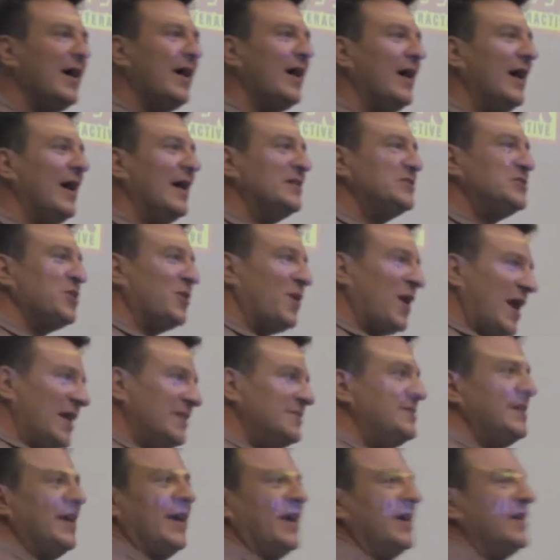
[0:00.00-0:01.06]
And so I
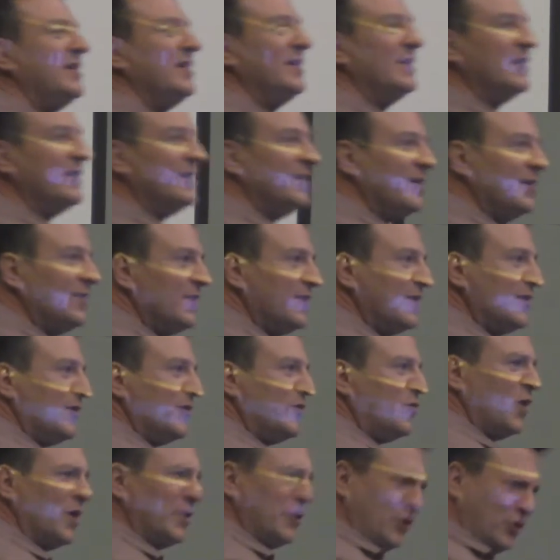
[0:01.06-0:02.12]
did
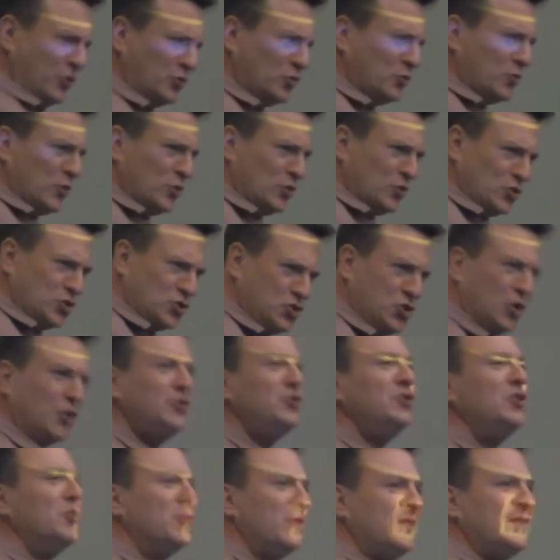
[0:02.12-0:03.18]
what you should
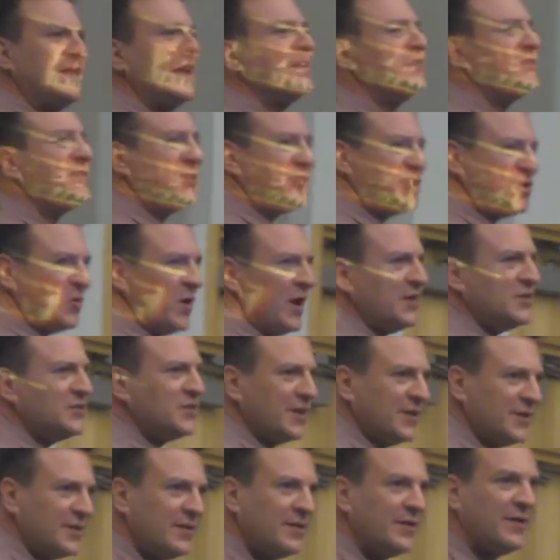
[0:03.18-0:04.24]
do in that
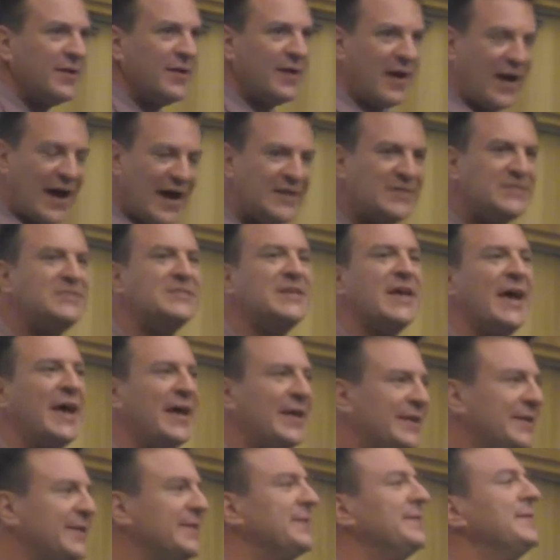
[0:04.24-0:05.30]
situation. I
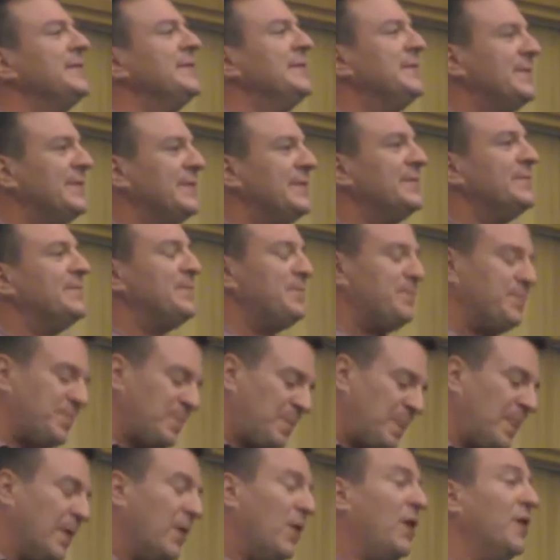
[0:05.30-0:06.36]
said,
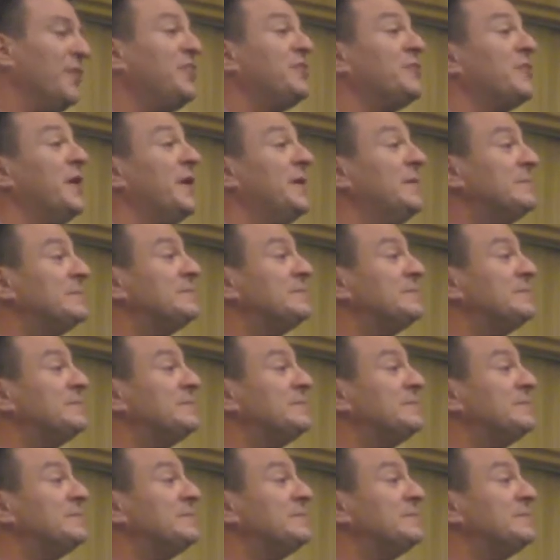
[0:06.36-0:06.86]
on three.